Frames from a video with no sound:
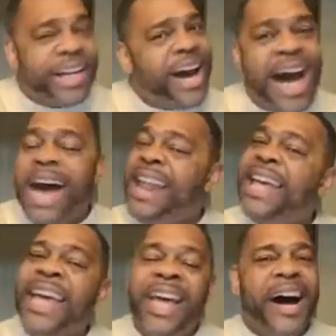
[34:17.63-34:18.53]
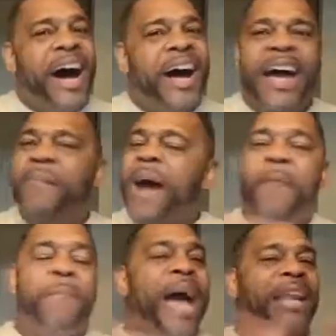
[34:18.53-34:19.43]
God,
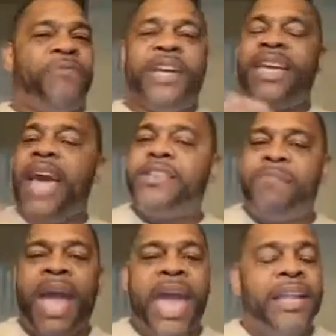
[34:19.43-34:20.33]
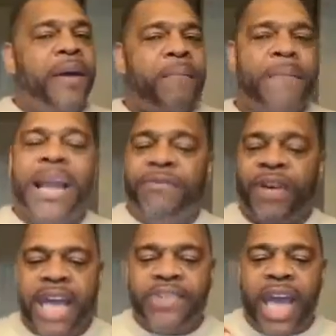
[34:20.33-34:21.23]
uh, magnification, man,
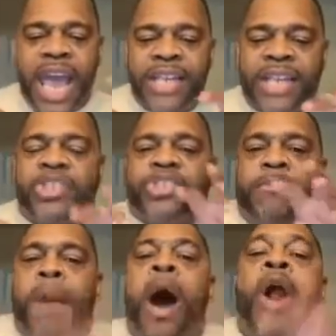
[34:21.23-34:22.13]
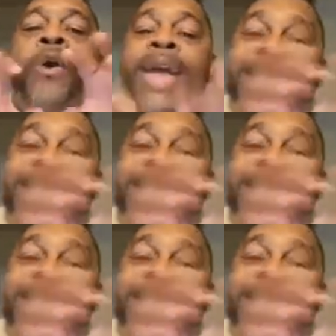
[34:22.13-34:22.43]
magnification. He says small